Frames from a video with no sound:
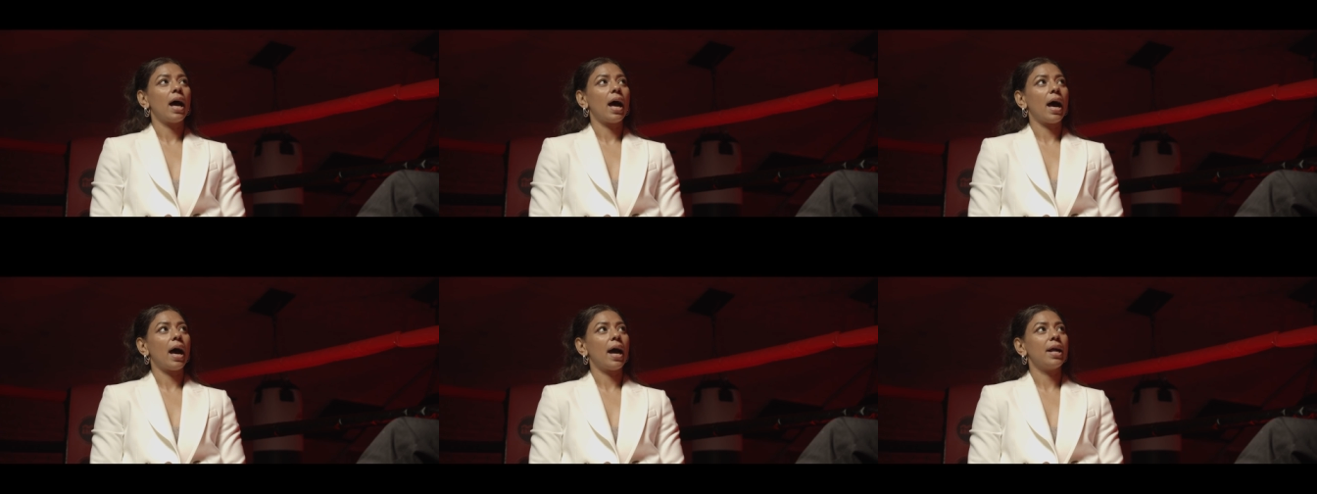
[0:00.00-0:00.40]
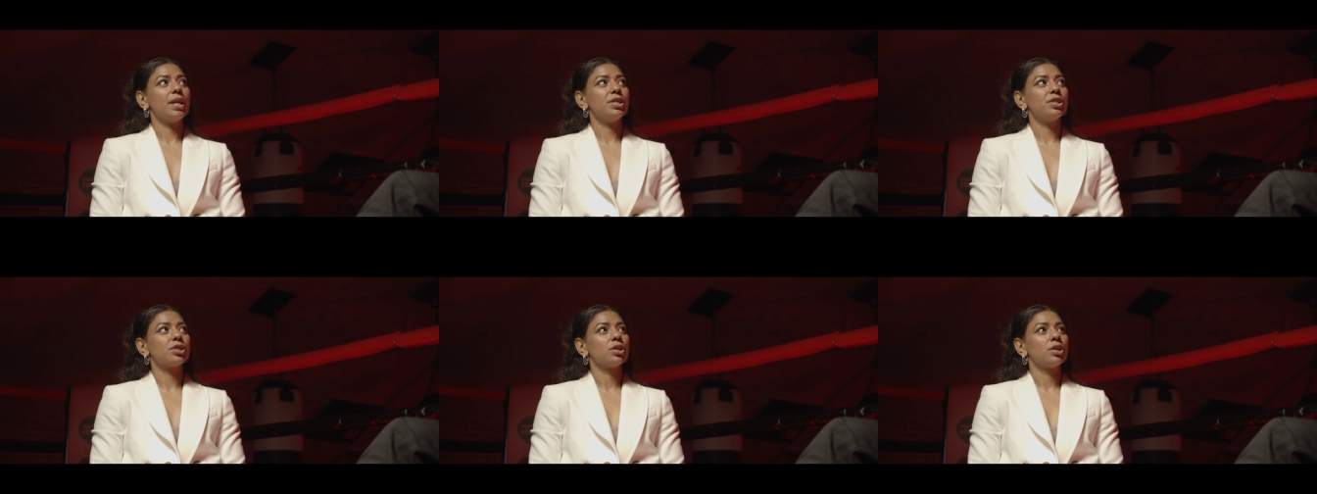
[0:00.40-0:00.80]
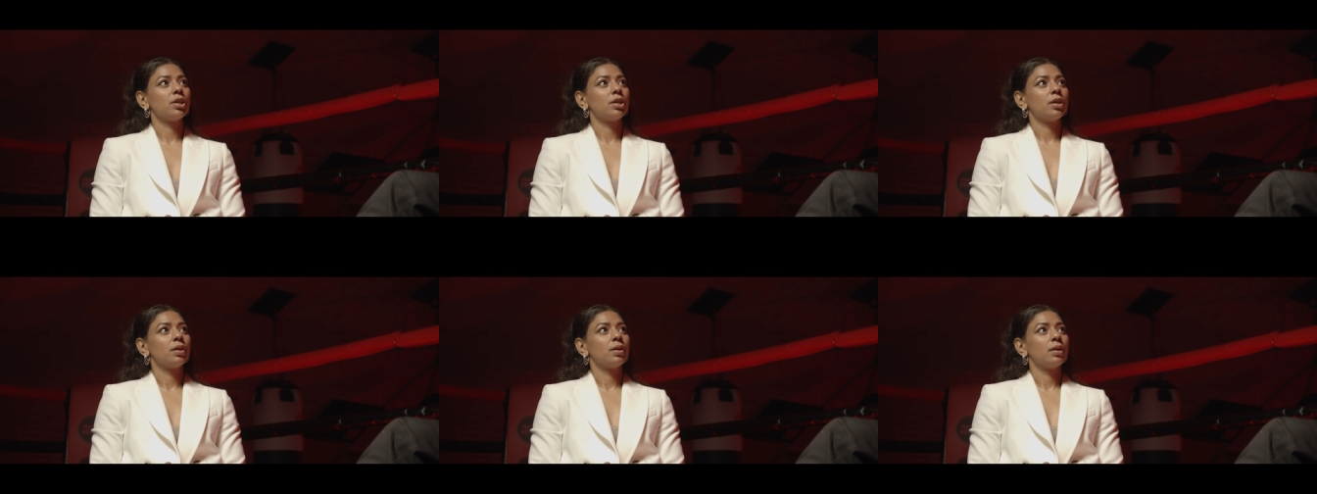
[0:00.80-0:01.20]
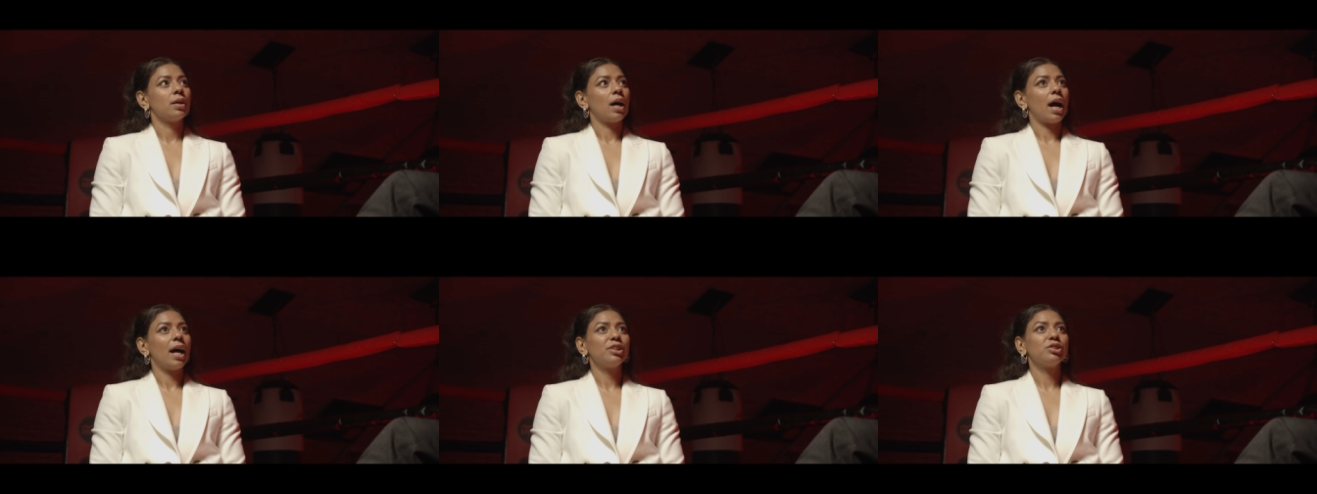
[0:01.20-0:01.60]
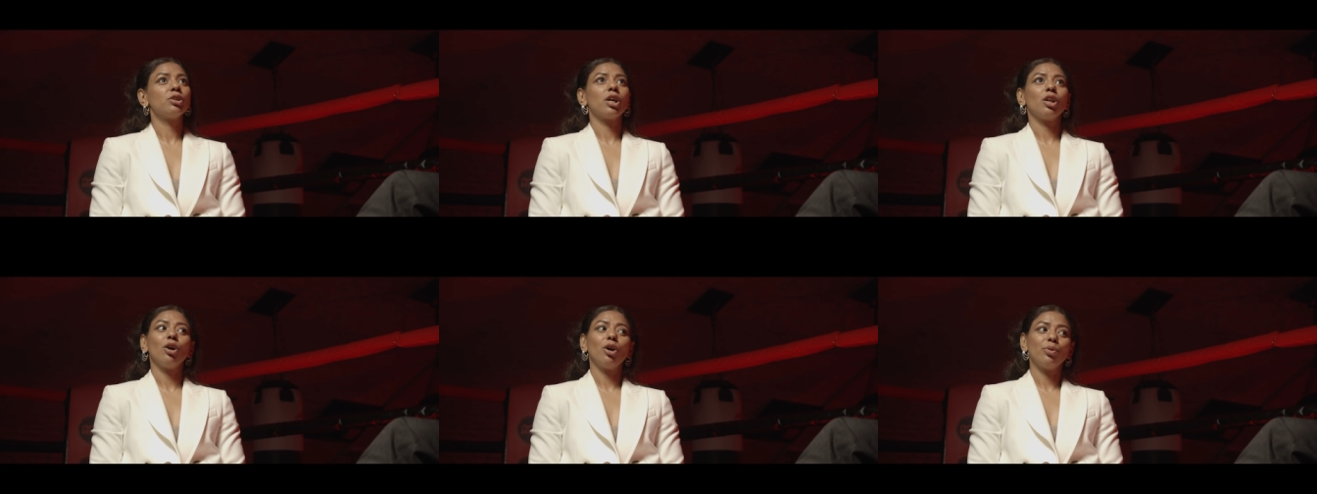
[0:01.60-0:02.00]
And I took
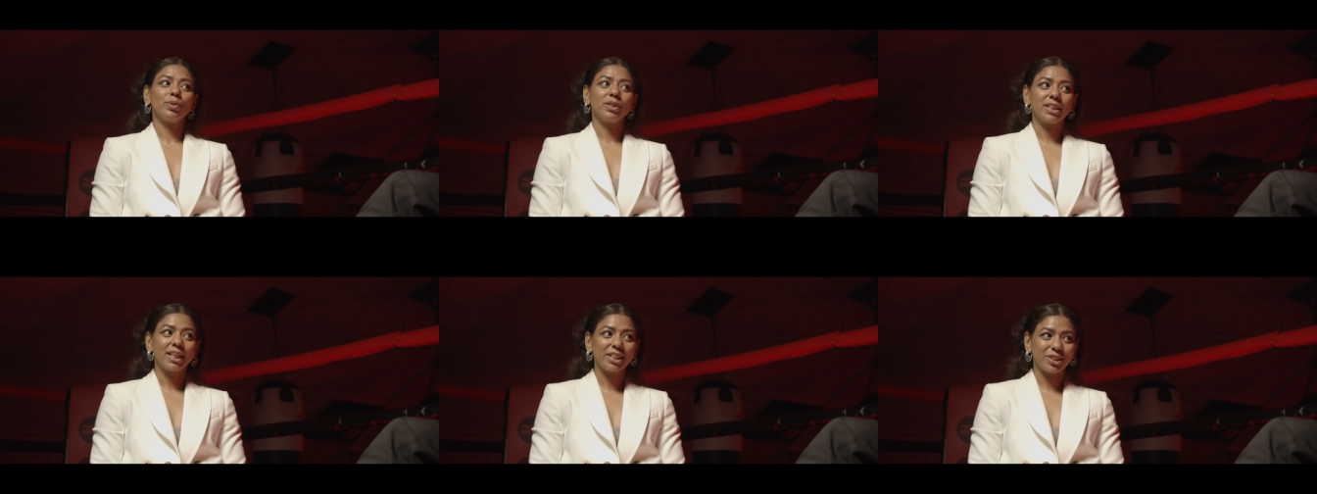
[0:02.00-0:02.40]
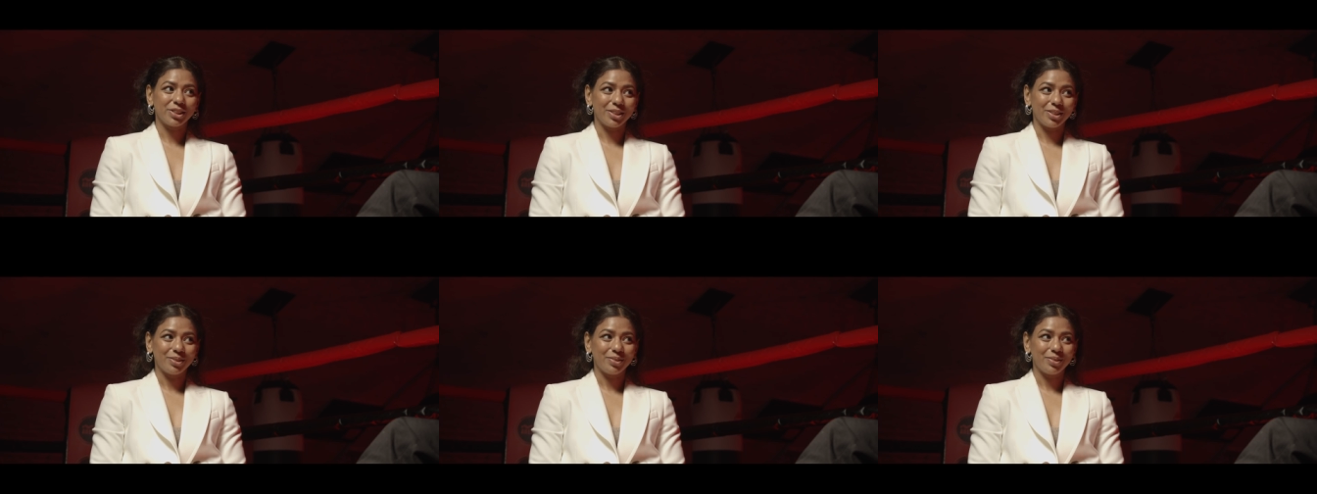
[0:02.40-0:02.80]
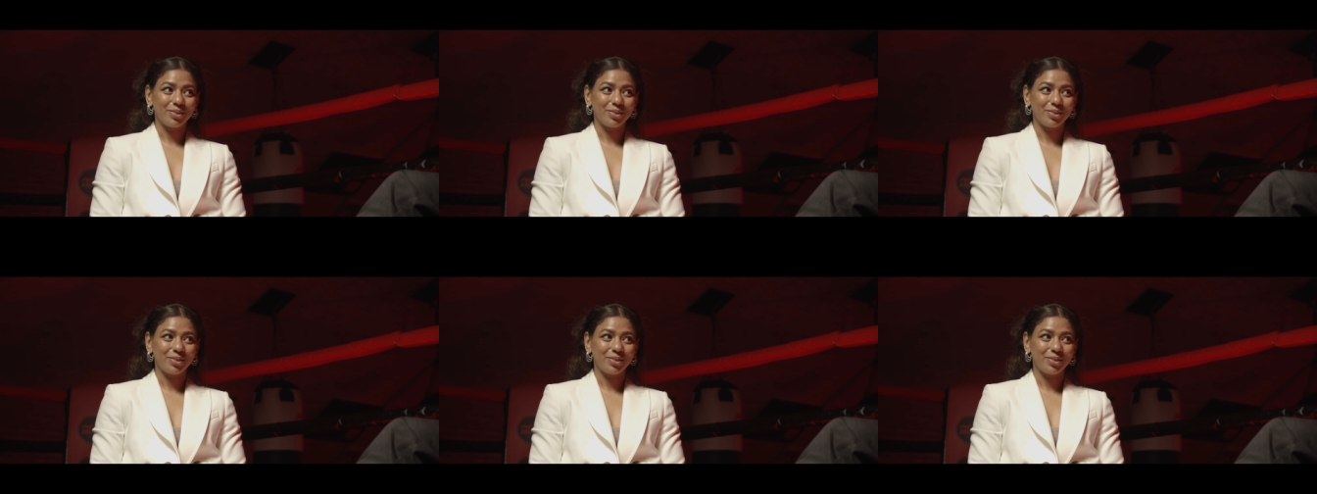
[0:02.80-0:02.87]
a lot of rejection